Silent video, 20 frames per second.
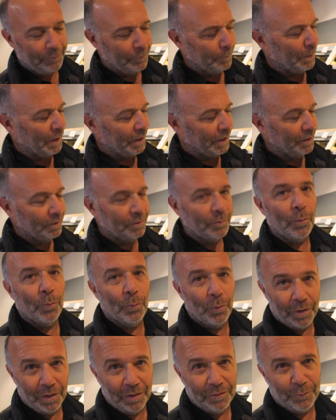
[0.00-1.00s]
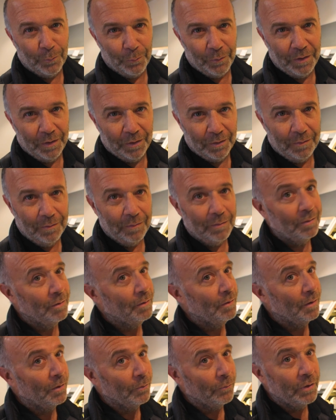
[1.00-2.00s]
have a baguette, what else do we need?
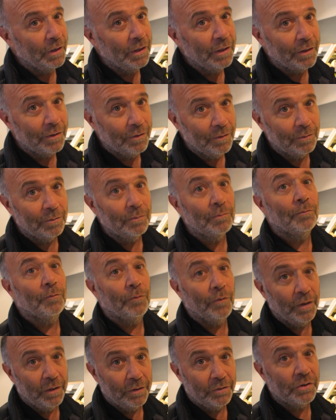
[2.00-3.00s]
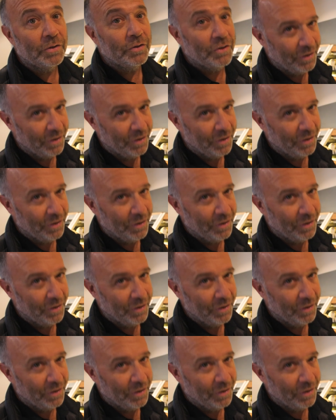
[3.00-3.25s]
A really good French